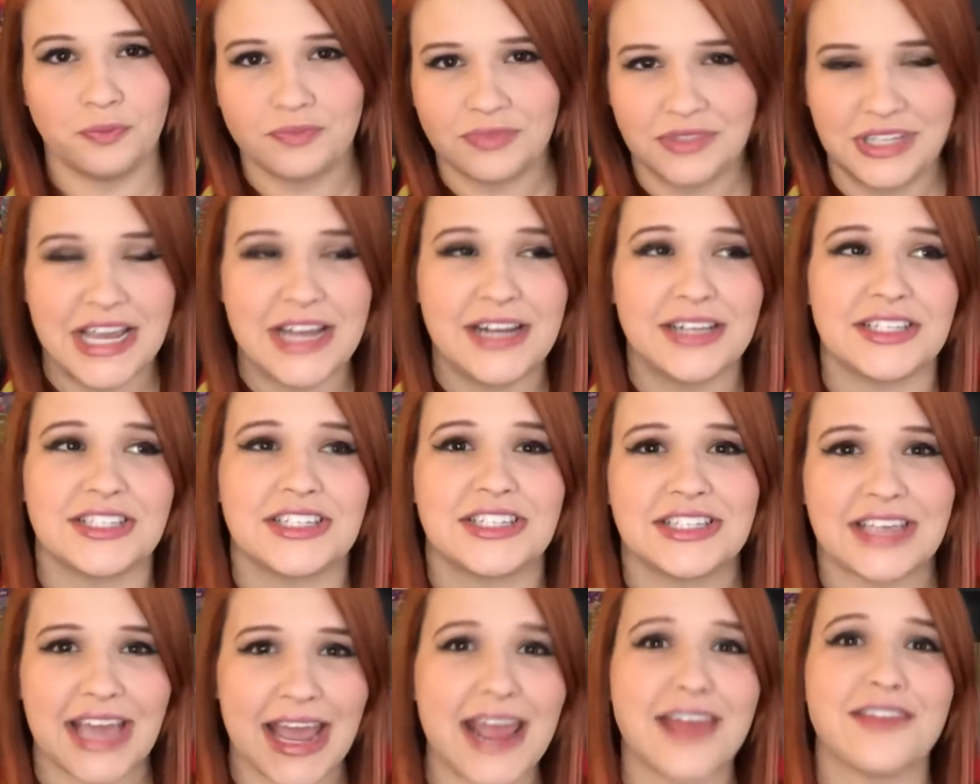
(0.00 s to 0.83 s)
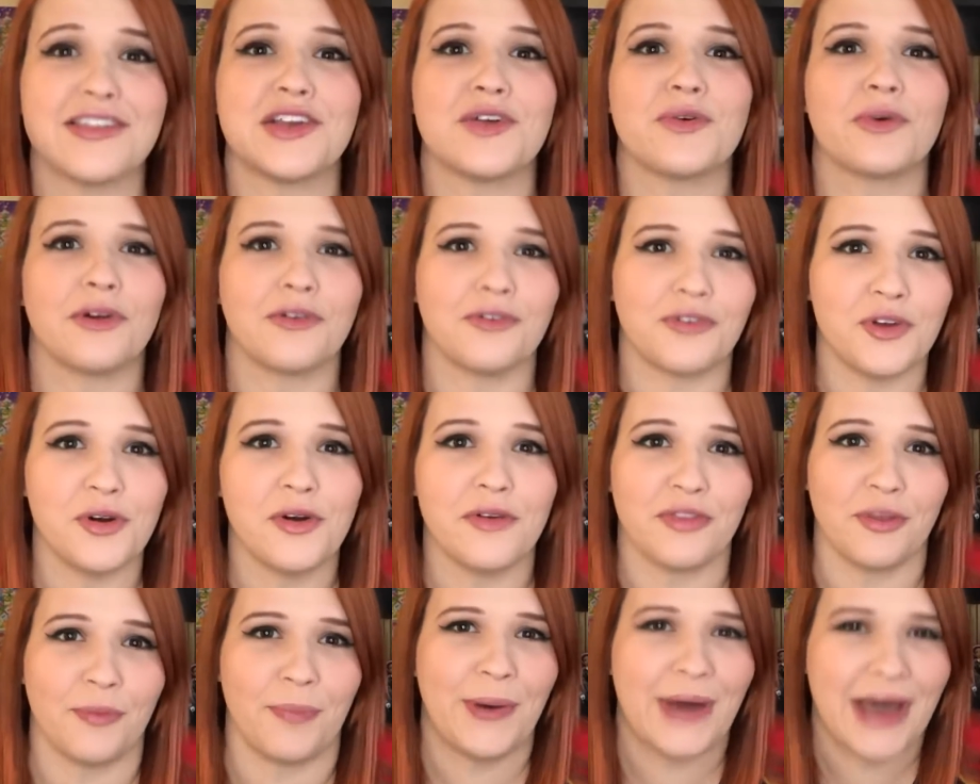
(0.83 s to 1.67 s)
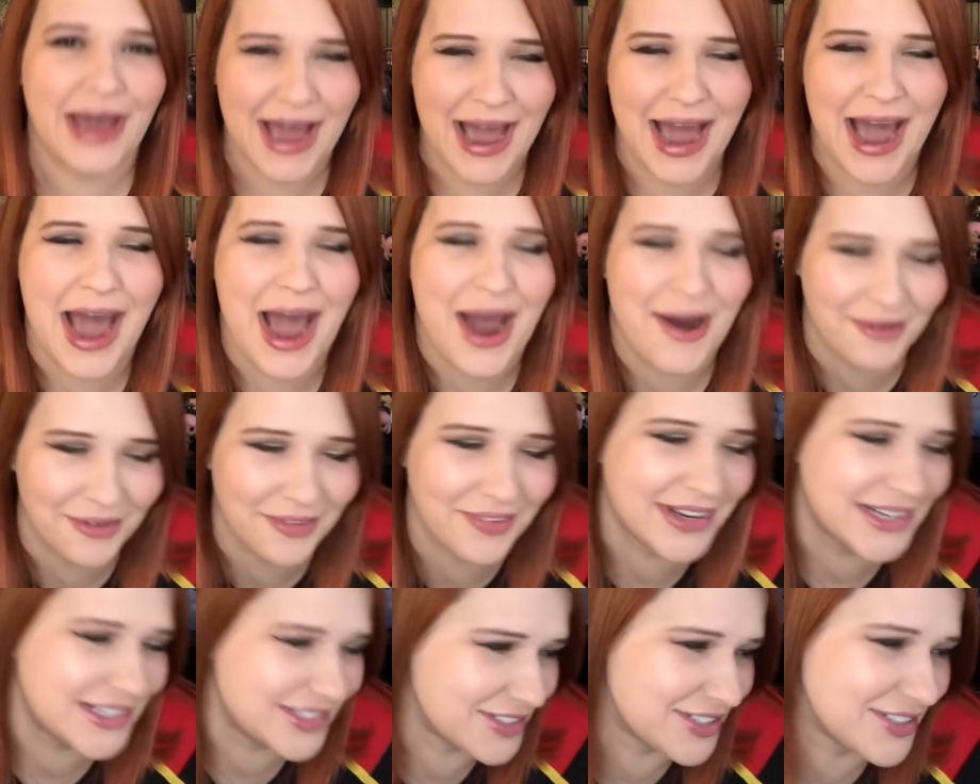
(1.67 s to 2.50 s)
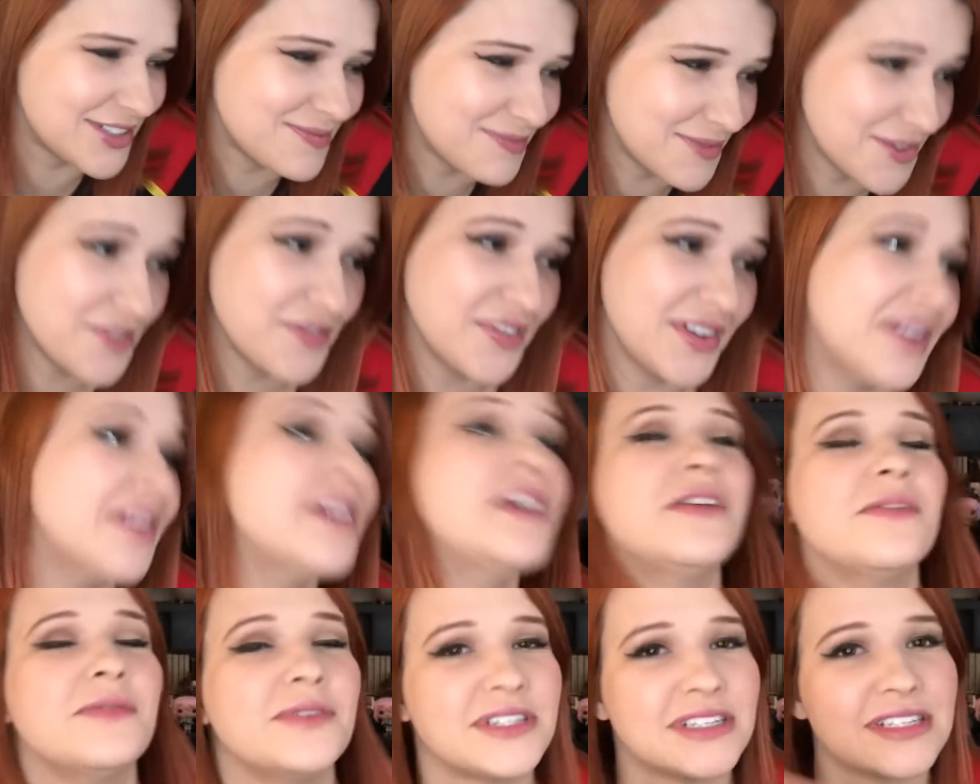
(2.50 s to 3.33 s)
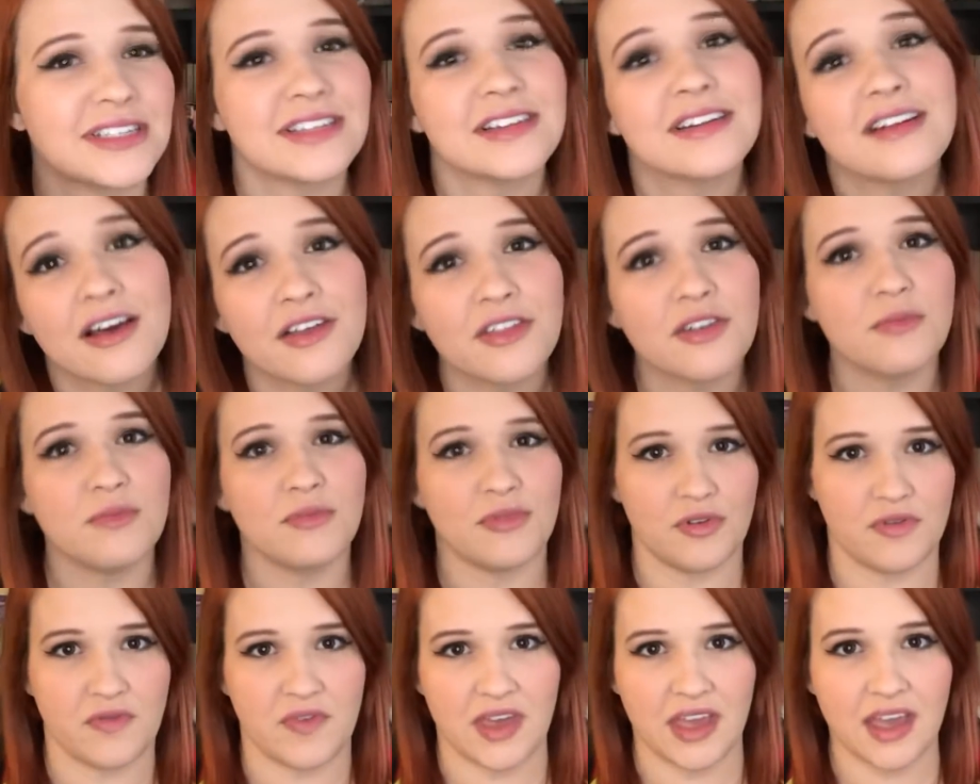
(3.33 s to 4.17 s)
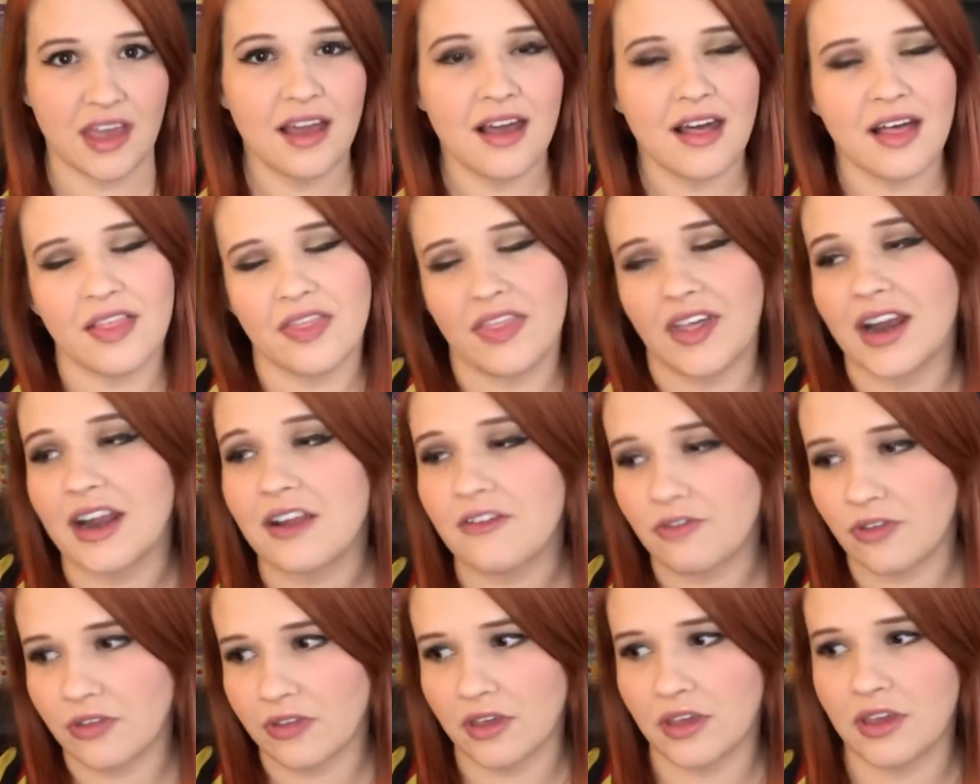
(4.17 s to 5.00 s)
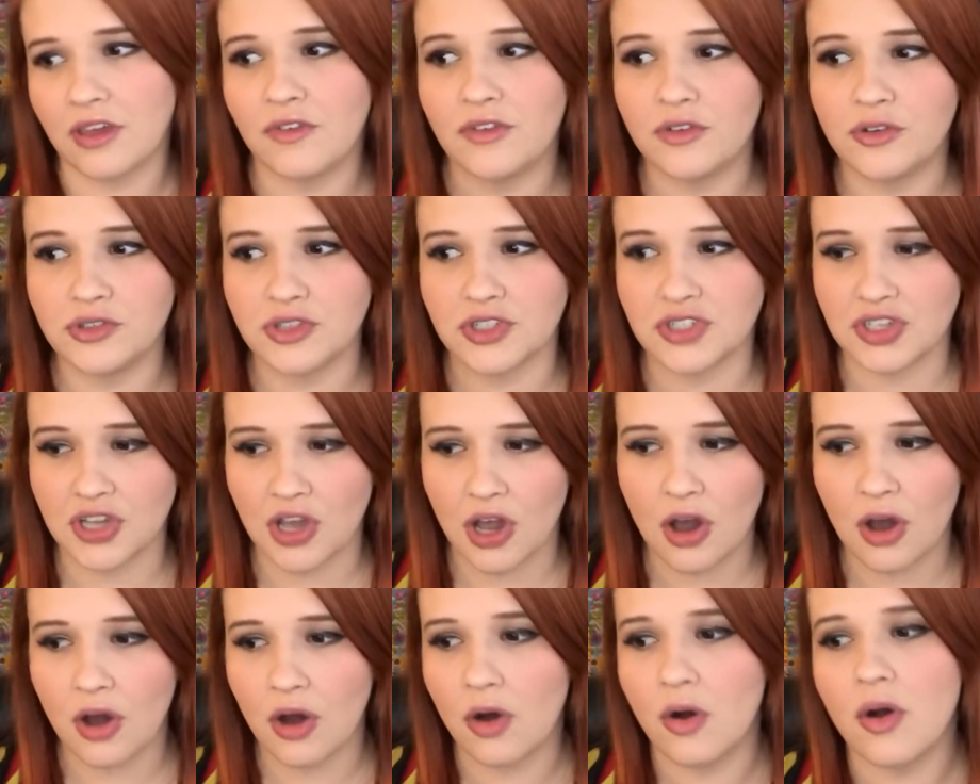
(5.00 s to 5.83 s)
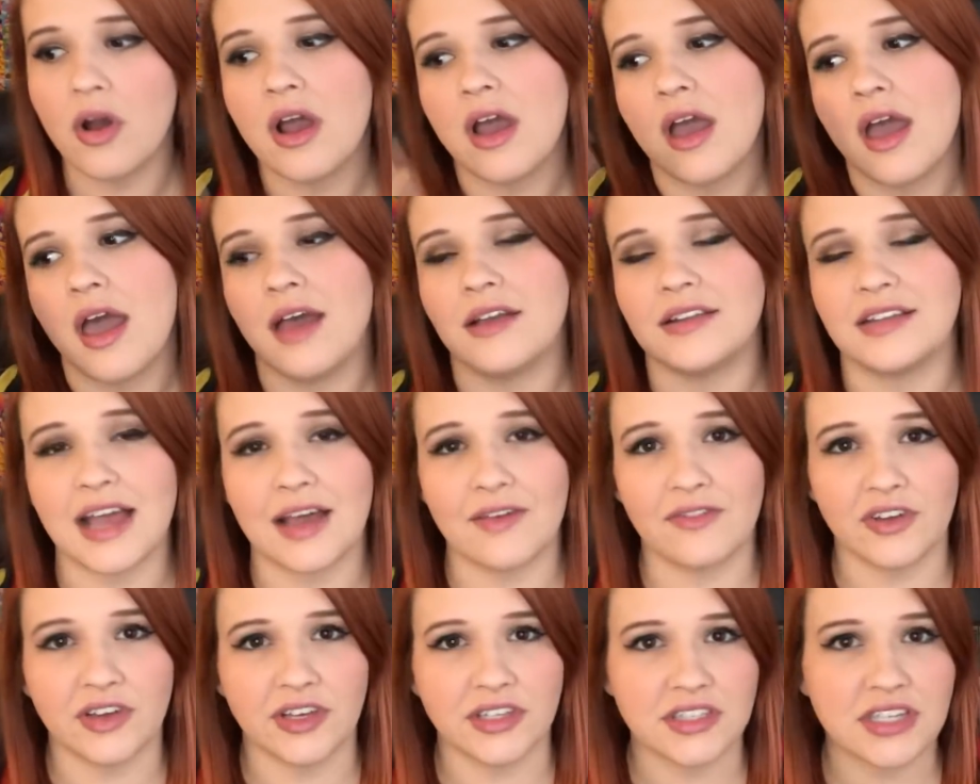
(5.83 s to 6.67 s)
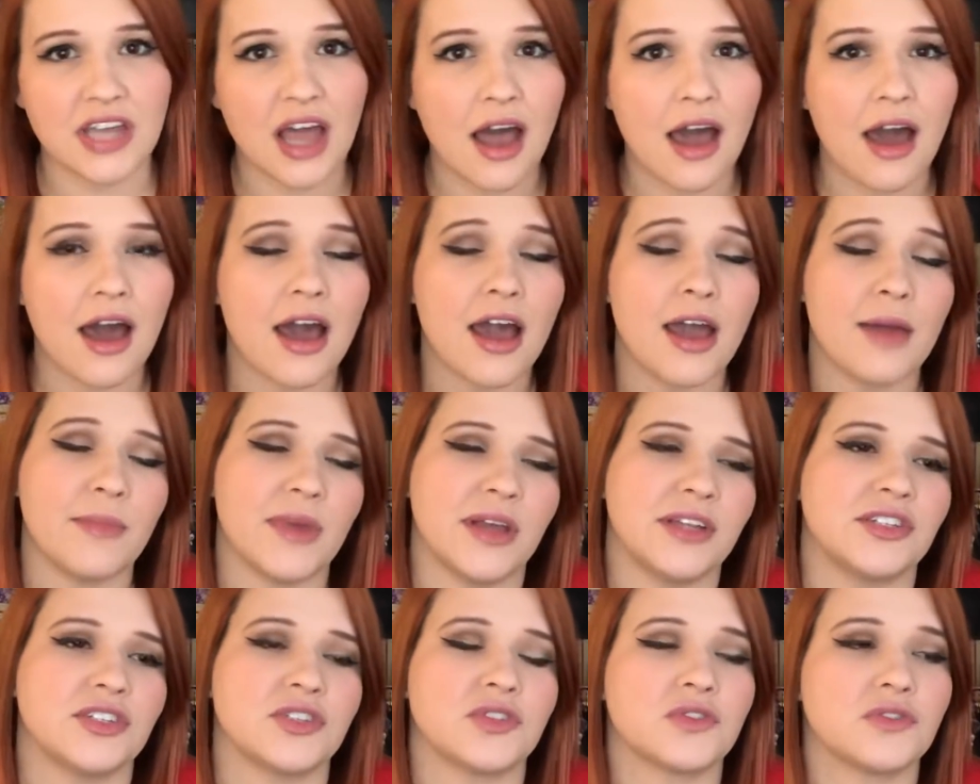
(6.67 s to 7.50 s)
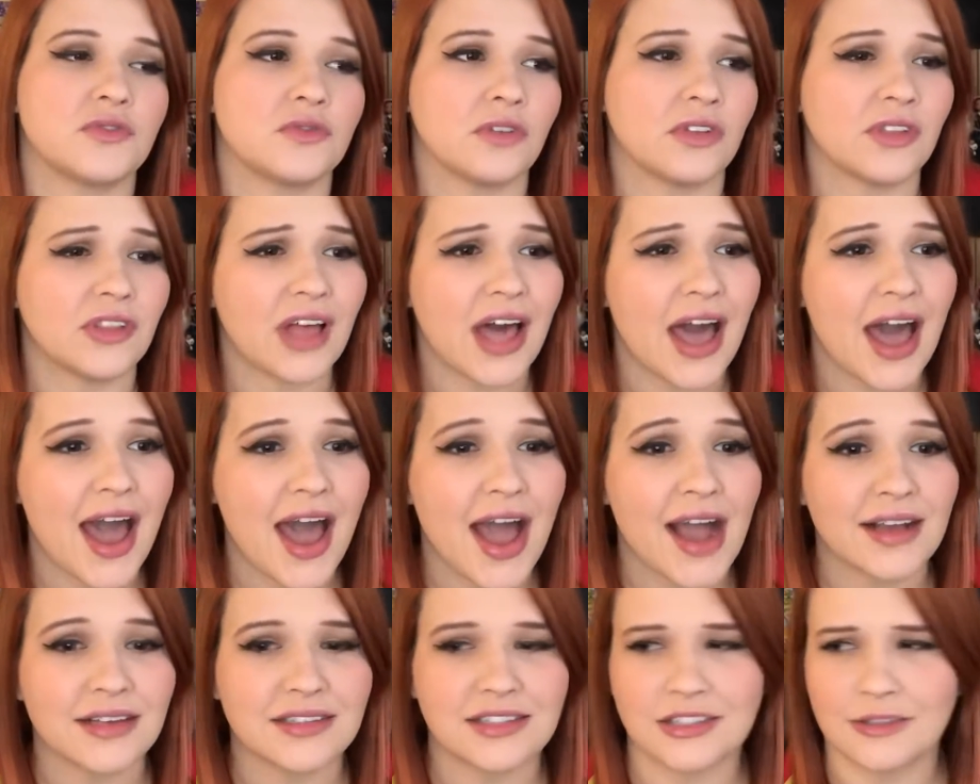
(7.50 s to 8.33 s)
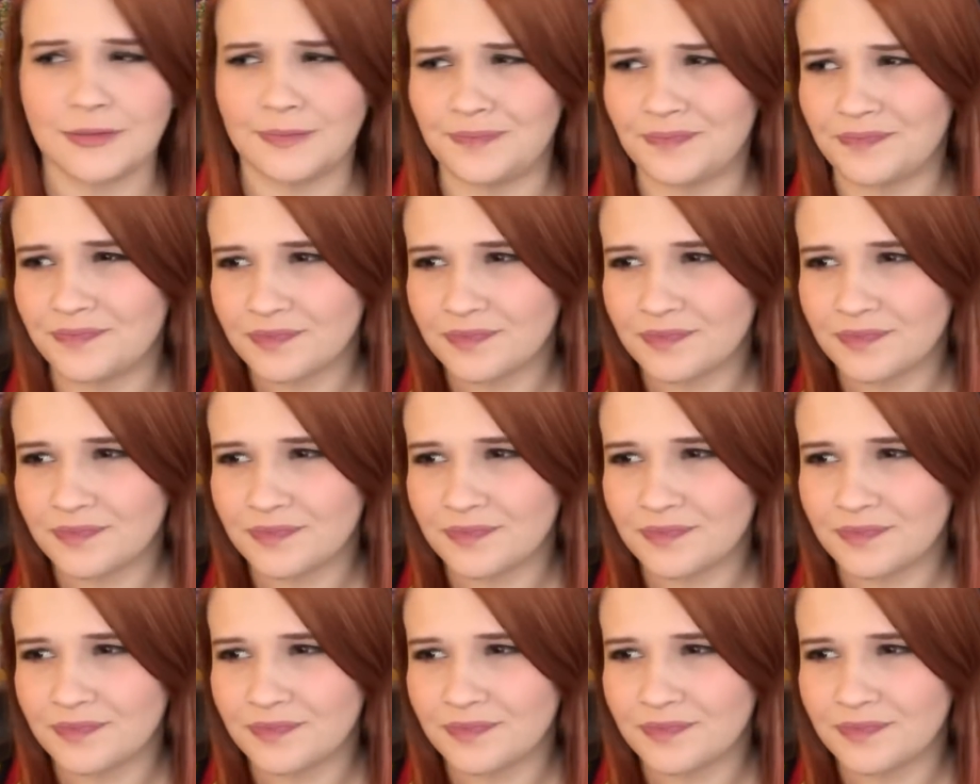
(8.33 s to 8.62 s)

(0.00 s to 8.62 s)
did a scathing review of the Power Rangers movie, which is another movie that I feel like if you just go to have a good time and just relax,